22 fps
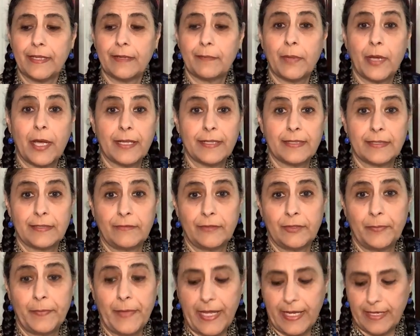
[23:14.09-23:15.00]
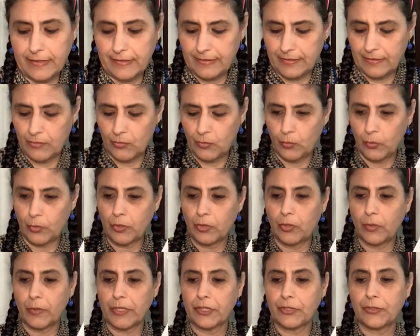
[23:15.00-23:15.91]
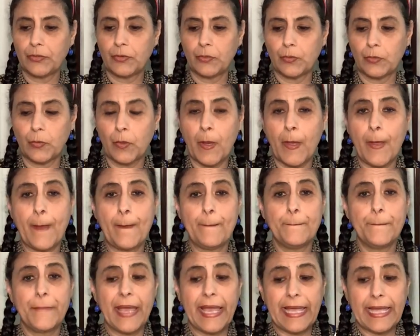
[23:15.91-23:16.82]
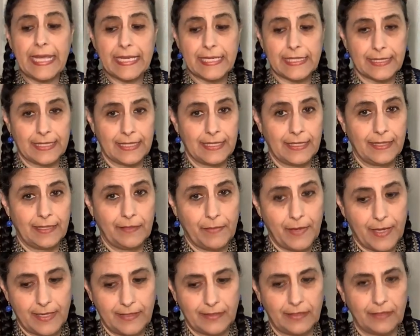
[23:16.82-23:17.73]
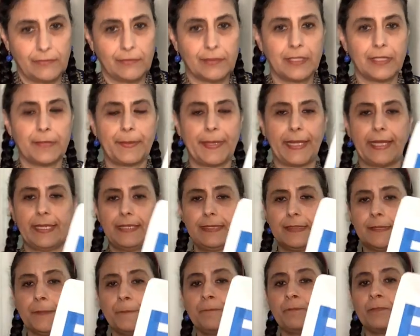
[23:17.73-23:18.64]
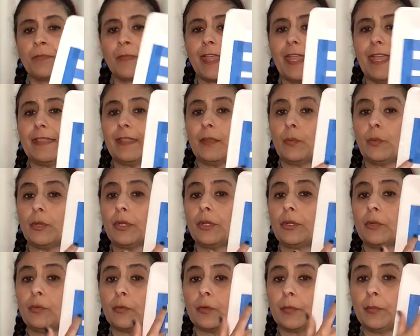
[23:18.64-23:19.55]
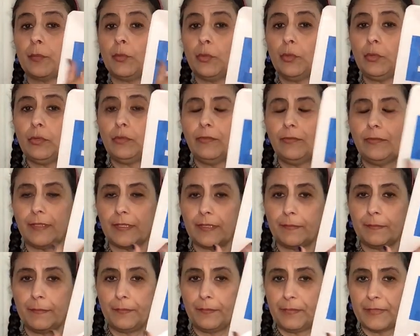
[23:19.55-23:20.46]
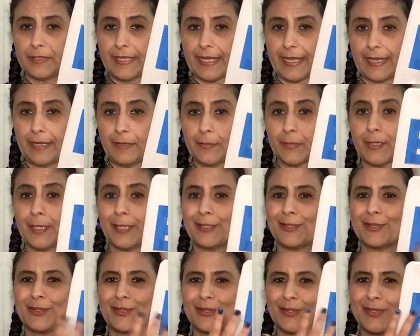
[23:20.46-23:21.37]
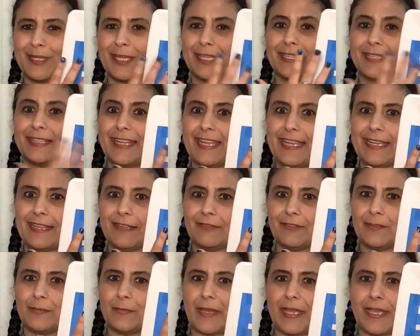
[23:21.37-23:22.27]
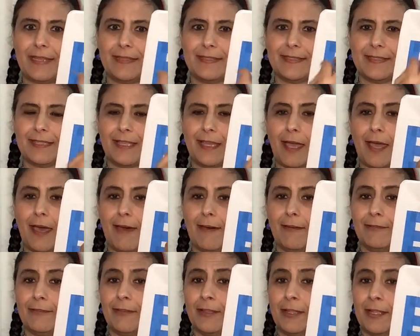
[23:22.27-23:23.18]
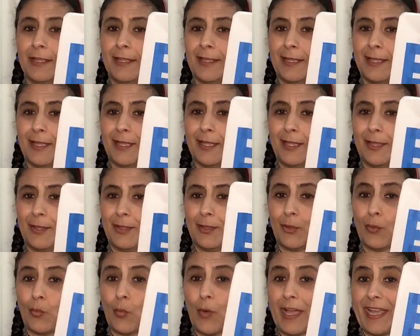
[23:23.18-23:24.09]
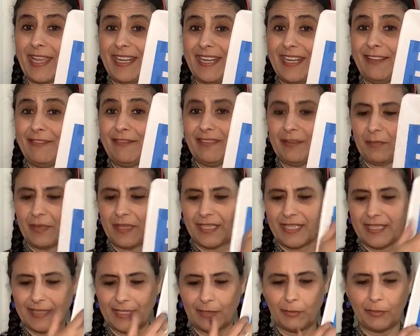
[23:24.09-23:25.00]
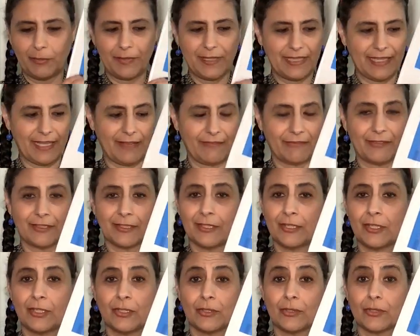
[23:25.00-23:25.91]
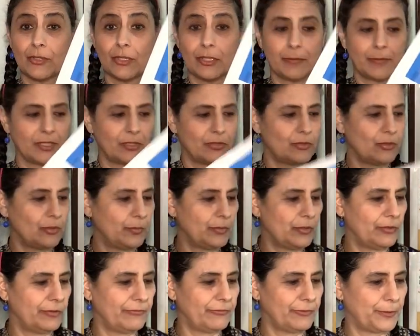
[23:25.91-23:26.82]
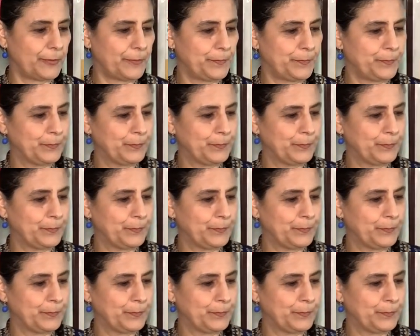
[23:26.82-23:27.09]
and positive space. We're going to paint the positive space, and then we're going to remove the tape to create a negative space of the white of the plate that will be left. It's going to be so beautiful.